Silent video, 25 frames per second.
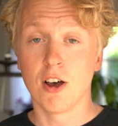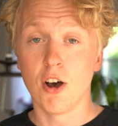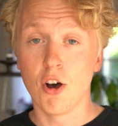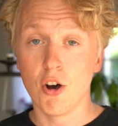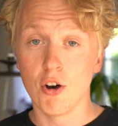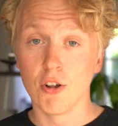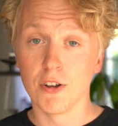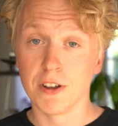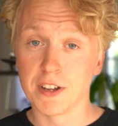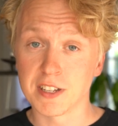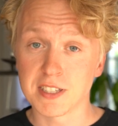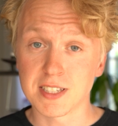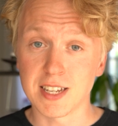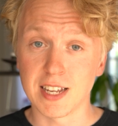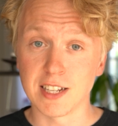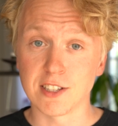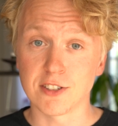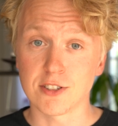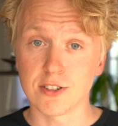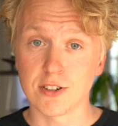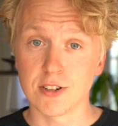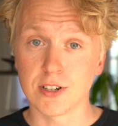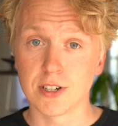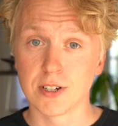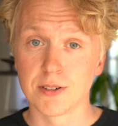on a
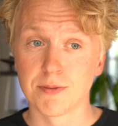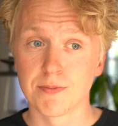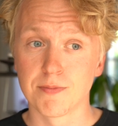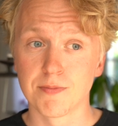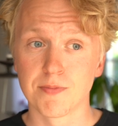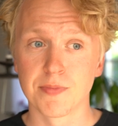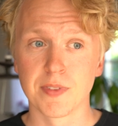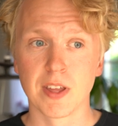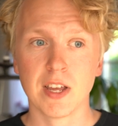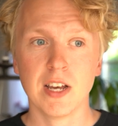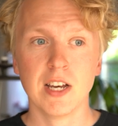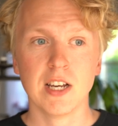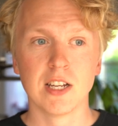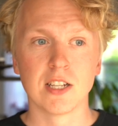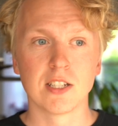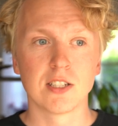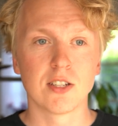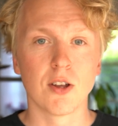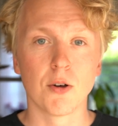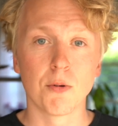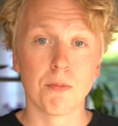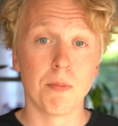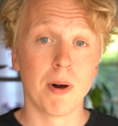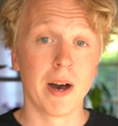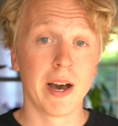sensor.
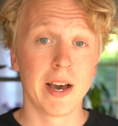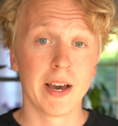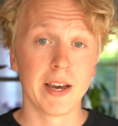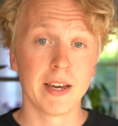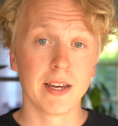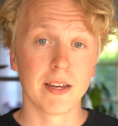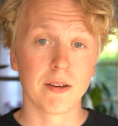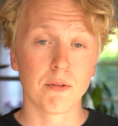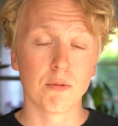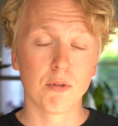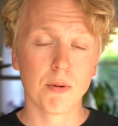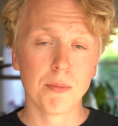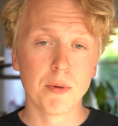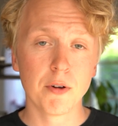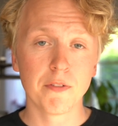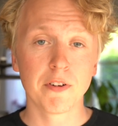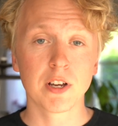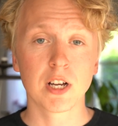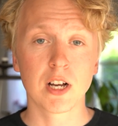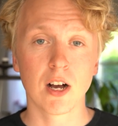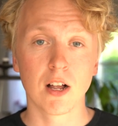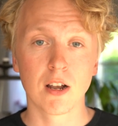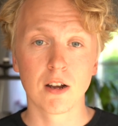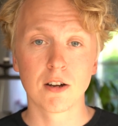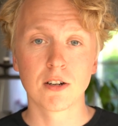So by removing
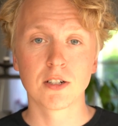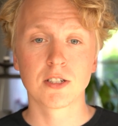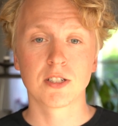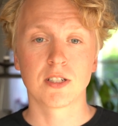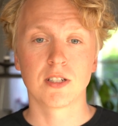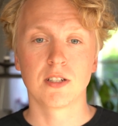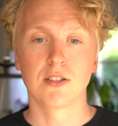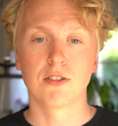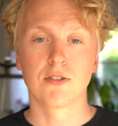colors,